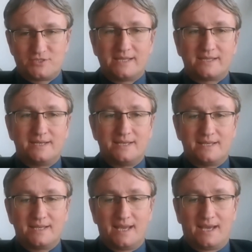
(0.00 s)

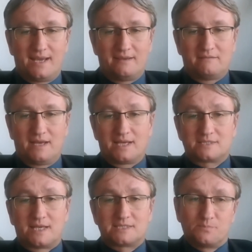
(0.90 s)
generally
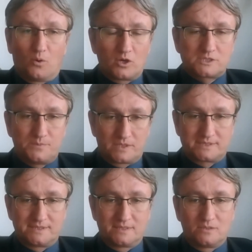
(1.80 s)
a
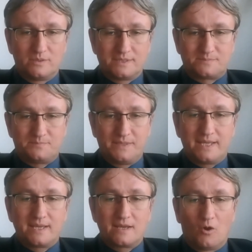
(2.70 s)
spokesperson who is
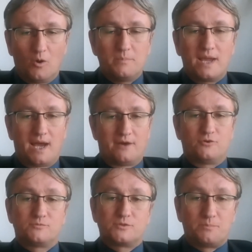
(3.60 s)
speaking on behalf
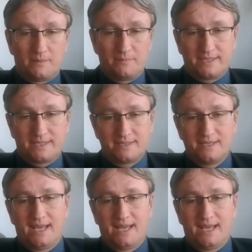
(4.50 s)
of the public